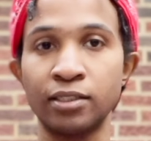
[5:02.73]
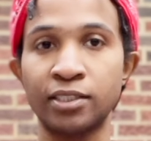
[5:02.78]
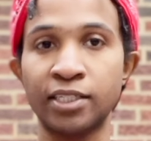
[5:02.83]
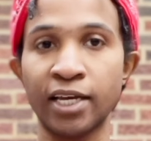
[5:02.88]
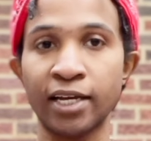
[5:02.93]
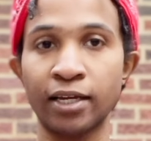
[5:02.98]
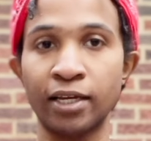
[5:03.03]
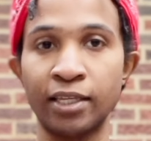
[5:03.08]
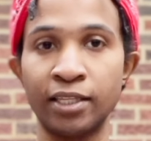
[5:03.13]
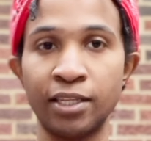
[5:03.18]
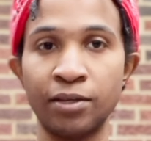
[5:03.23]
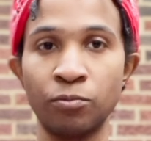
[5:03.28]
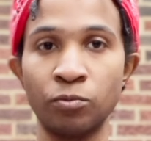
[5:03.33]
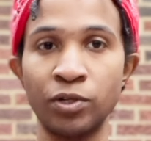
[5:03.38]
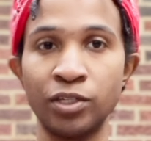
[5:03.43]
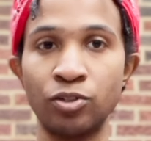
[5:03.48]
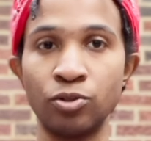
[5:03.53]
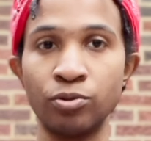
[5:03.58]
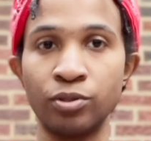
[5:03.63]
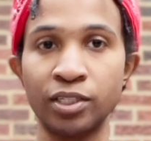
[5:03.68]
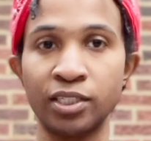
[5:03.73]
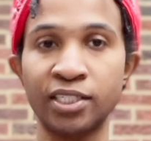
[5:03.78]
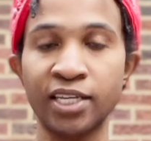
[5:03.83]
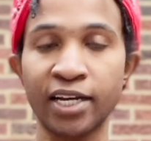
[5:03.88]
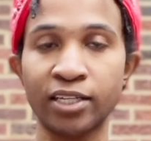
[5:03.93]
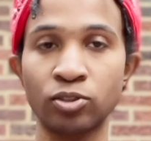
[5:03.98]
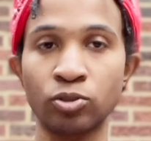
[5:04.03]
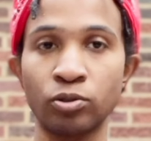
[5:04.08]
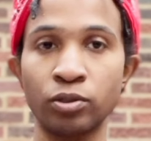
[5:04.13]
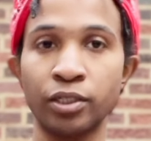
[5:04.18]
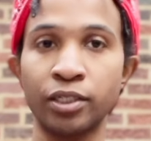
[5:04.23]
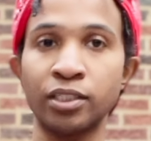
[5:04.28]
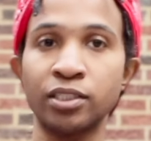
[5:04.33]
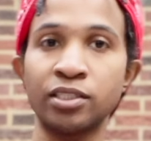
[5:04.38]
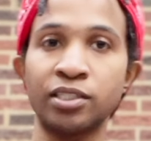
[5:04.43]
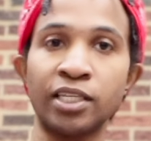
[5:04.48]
and then we do the sex organs.